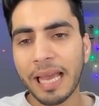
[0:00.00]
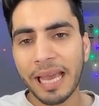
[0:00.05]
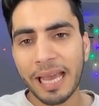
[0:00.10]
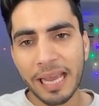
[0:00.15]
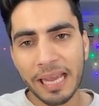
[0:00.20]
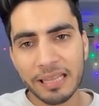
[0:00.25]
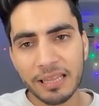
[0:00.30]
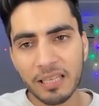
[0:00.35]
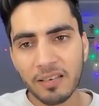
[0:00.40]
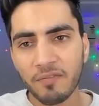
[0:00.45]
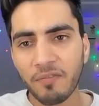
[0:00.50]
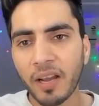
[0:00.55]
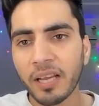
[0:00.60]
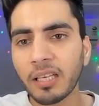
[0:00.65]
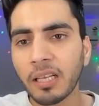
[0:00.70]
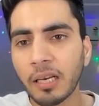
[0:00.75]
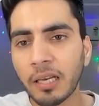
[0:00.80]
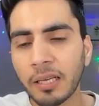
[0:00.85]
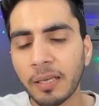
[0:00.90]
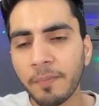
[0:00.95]
And then
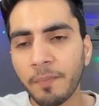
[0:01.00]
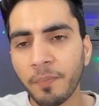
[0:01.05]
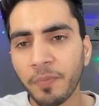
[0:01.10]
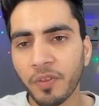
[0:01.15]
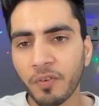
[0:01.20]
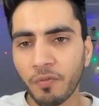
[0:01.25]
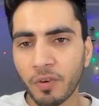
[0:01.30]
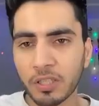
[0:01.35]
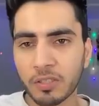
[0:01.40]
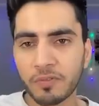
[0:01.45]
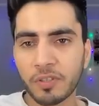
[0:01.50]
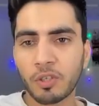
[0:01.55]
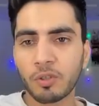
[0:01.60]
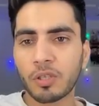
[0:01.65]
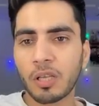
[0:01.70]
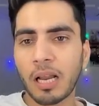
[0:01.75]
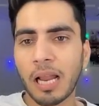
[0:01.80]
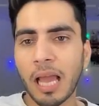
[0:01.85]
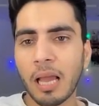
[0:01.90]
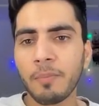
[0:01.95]
finally, once we do the
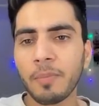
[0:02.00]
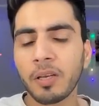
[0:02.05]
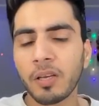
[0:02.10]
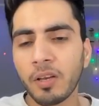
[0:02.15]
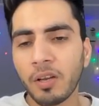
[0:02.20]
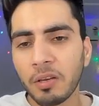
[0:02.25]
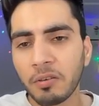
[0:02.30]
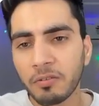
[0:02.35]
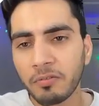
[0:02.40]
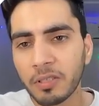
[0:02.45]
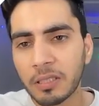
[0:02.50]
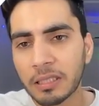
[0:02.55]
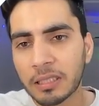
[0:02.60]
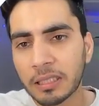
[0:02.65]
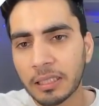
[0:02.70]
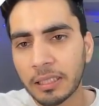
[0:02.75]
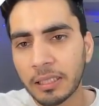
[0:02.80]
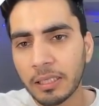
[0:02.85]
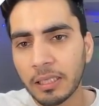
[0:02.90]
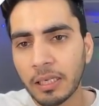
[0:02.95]
lab, we will
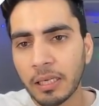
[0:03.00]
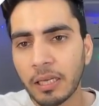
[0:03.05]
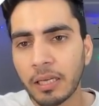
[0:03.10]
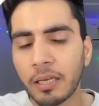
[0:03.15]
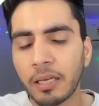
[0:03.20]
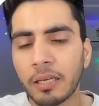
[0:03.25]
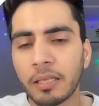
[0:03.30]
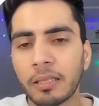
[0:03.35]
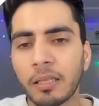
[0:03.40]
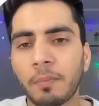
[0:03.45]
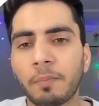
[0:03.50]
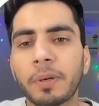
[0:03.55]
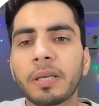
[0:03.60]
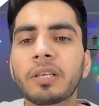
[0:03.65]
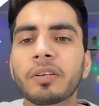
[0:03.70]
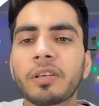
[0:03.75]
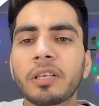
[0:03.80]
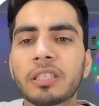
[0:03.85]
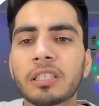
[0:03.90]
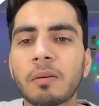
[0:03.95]
see the ping
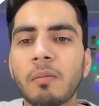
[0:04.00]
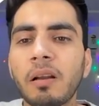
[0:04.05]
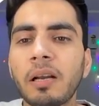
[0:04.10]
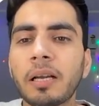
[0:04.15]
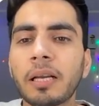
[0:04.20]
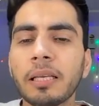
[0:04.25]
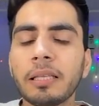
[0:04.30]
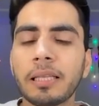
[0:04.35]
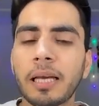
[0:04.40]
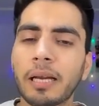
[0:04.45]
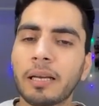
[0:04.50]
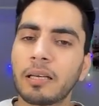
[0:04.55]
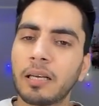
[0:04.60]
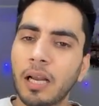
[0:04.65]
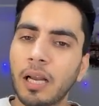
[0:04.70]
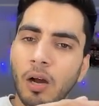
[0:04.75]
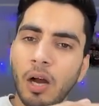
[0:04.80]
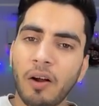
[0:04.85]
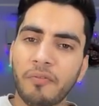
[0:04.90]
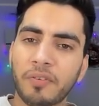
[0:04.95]
reachability, that
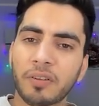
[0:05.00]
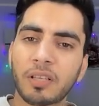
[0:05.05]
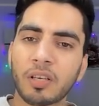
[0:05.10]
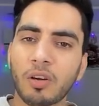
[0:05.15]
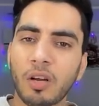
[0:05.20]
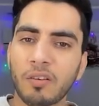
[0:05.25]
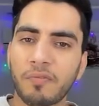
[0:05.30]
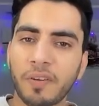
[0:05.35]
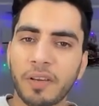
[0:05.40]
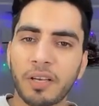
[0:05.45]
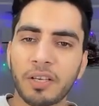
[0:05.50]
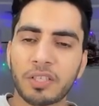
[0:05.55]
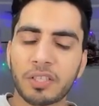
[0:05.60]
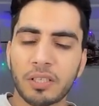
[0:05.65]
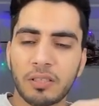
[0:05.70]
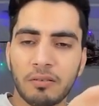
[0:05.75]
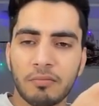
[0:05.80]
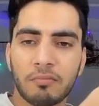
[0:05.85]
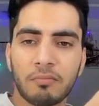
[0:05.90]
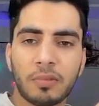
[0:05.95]
now after the
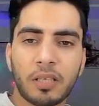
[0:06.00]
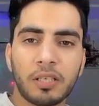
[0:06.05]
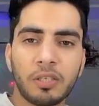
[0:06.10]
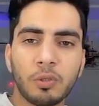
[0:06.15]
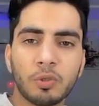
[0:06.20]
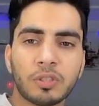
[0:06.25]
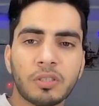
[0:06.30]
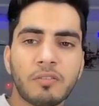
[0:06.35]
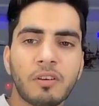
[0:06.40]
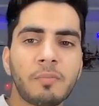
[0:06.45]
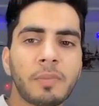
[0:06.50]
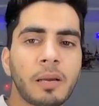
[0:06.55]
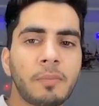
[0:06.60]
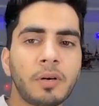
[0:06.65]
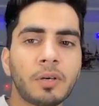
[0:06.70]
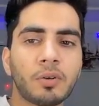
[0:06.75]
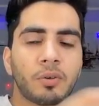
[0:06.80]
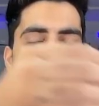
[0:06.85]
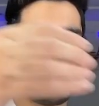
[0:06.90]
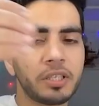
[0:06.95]
configuration the user will be able
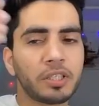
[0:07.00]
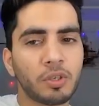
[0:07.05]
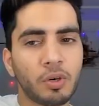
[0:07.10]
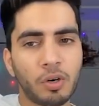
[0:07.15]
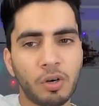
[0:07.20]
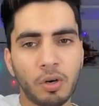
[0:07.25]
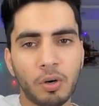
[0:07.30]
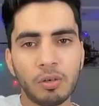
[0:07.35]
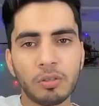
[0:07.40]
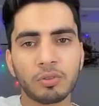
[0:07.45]
to reach or not.